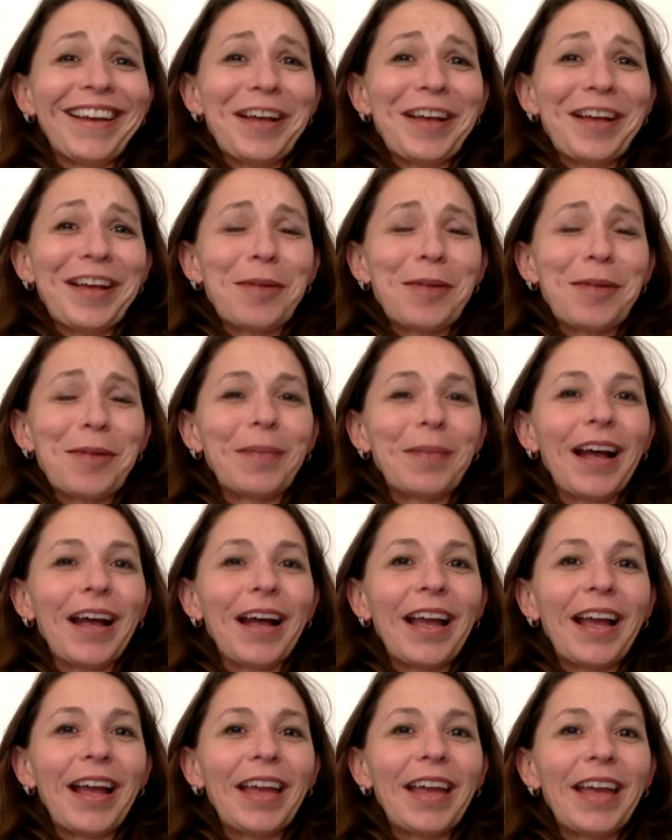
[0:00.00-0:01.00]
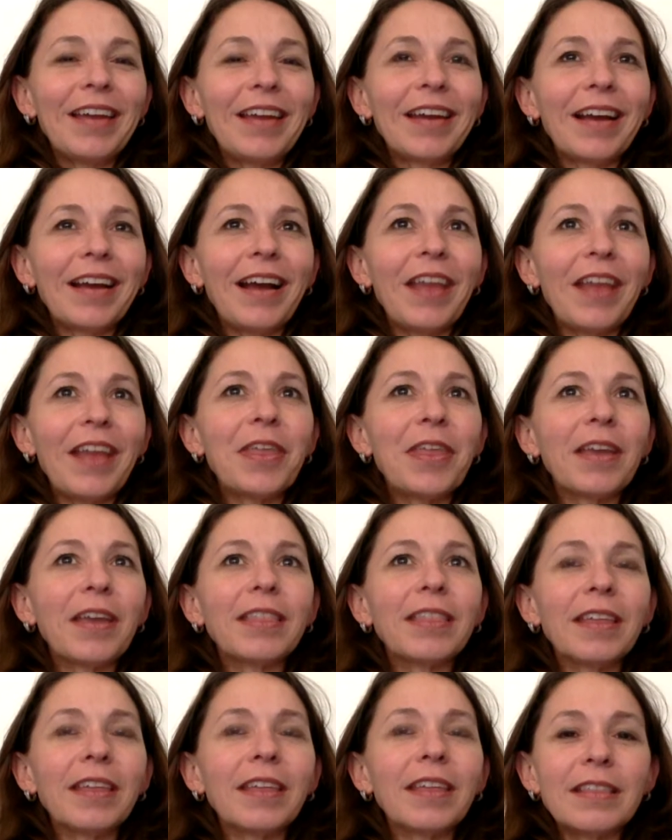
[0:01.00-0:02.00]
I
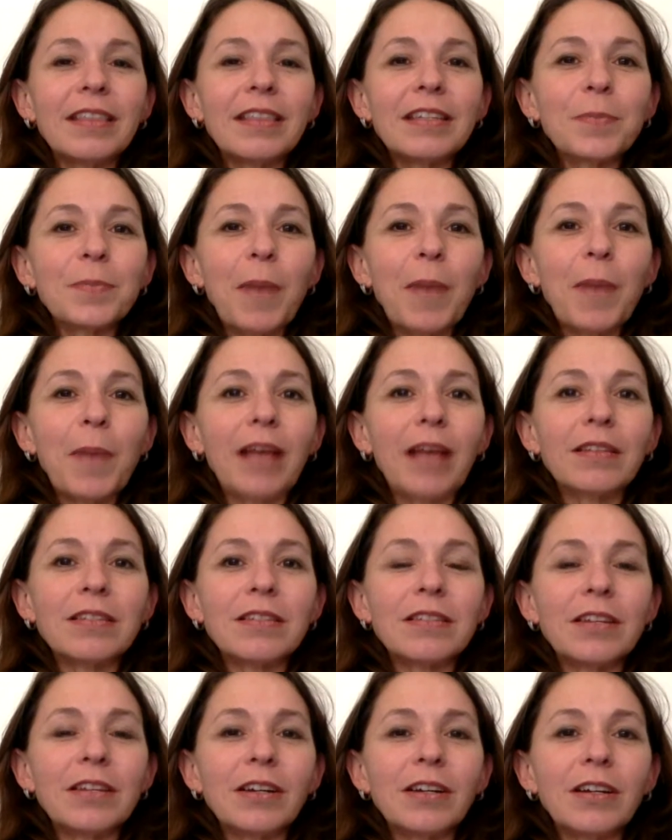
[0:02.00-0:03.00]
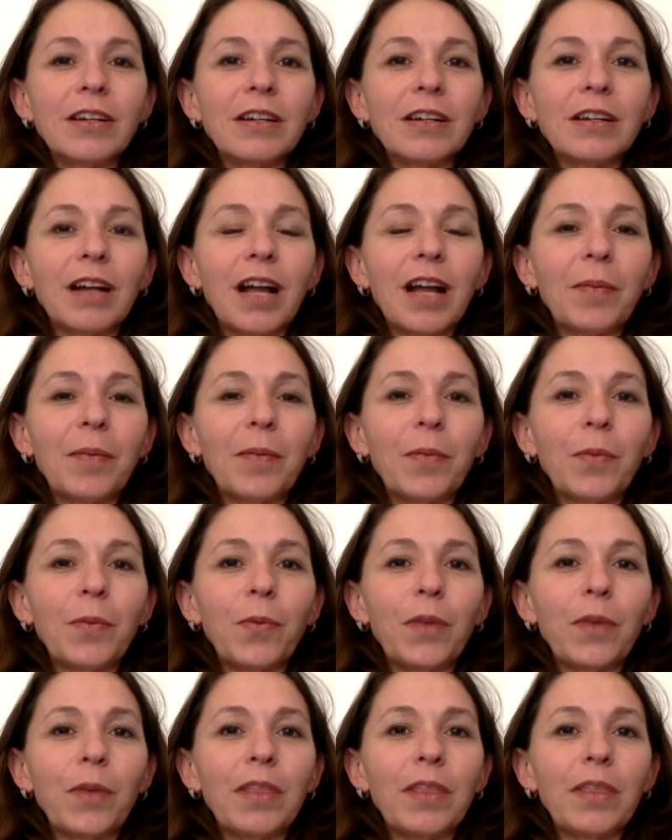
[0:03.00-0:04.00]
think that this past year,
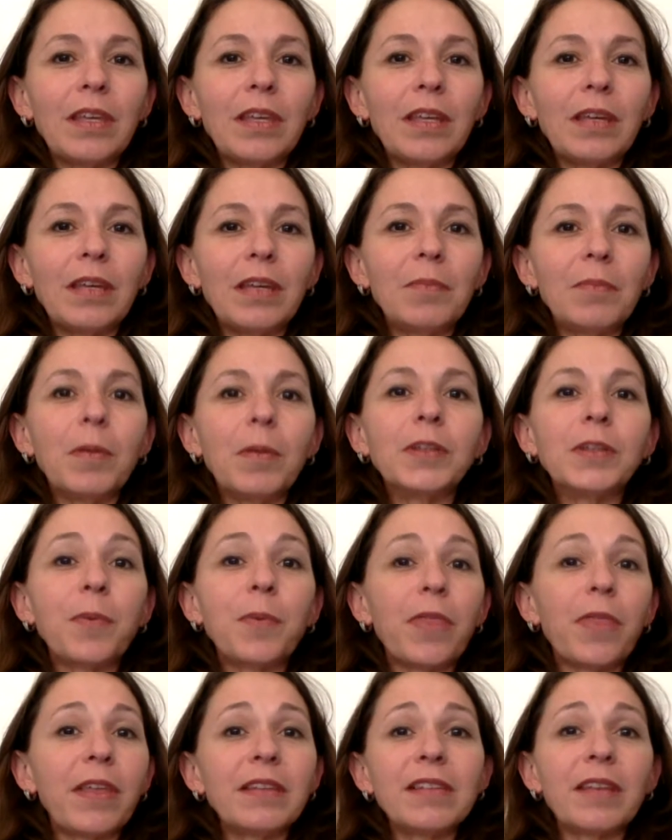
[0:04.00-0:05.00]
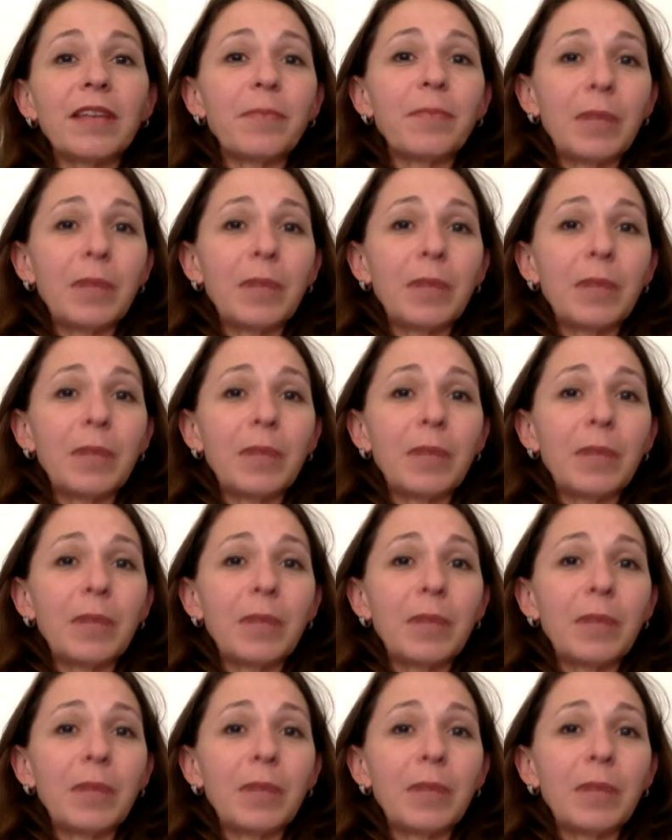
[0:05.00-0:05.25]
with the multiple things I've